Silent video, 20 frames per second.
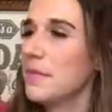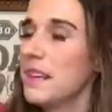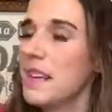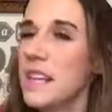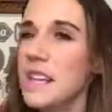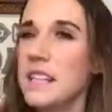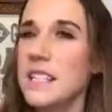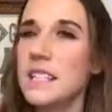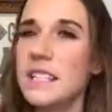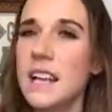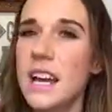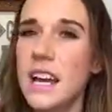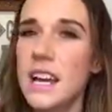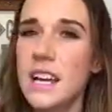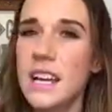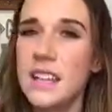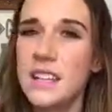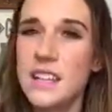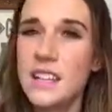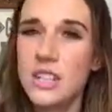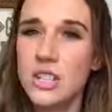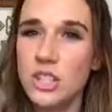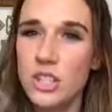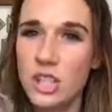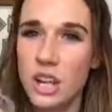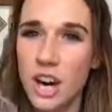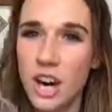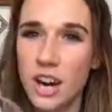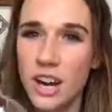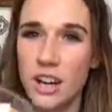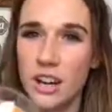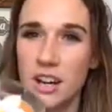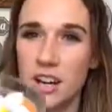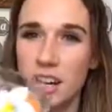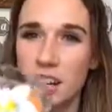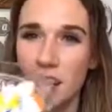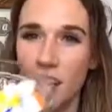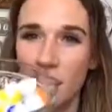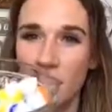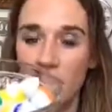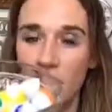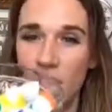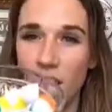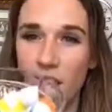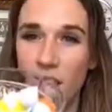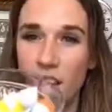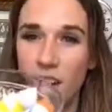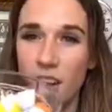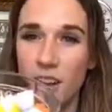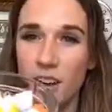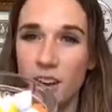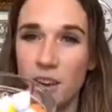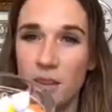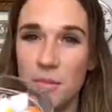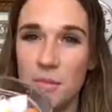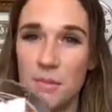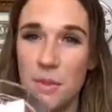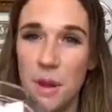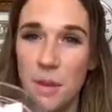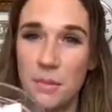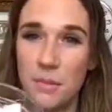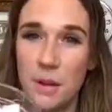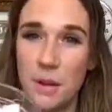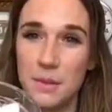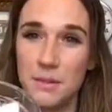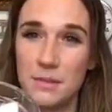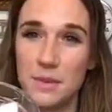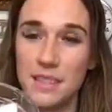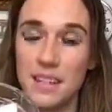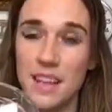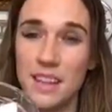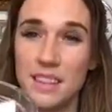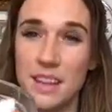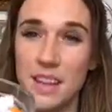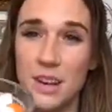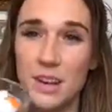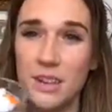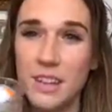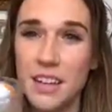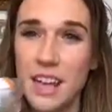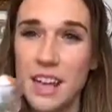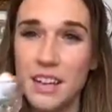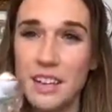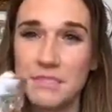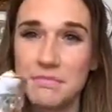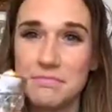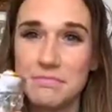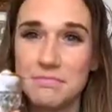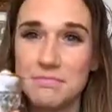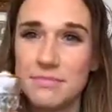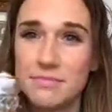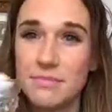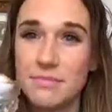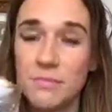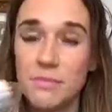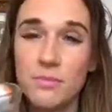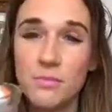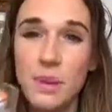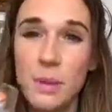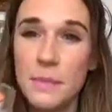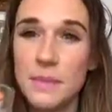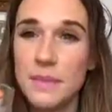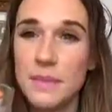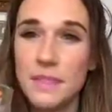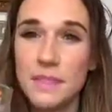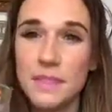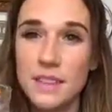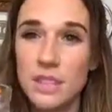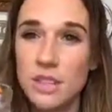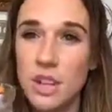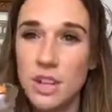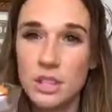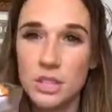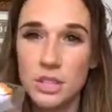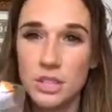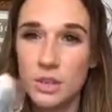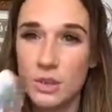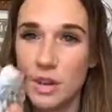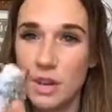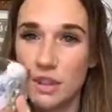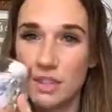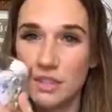inside of this jar are pom-poms, and they're like from the dollar store,